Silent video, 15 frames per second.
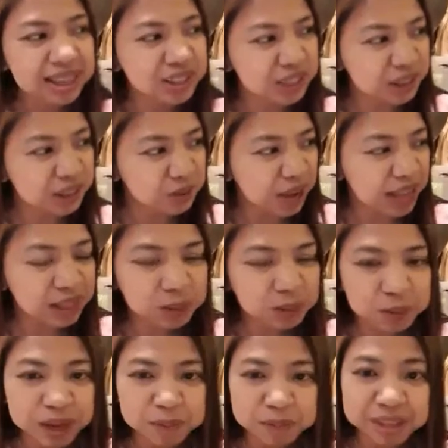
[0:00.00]
just to add to
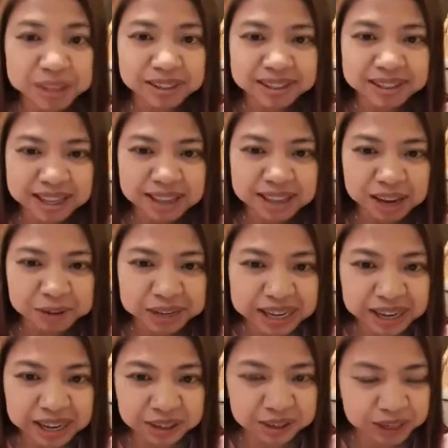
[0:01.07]
what Peter said, I
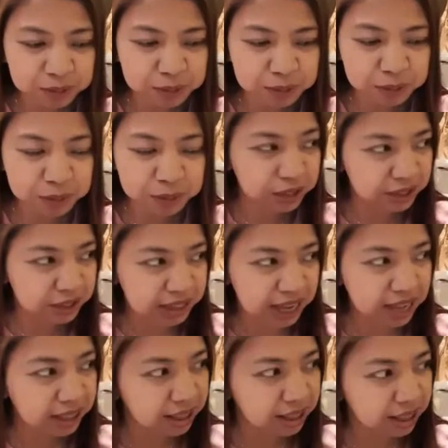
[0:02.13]
really agree with what you
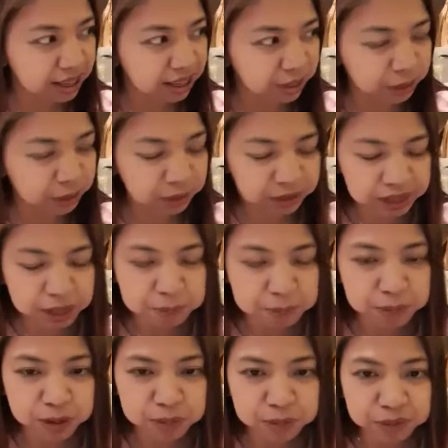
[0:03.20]
said, your
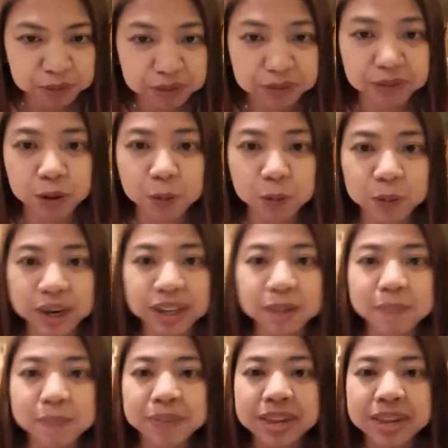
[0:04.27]
tip on moving forward.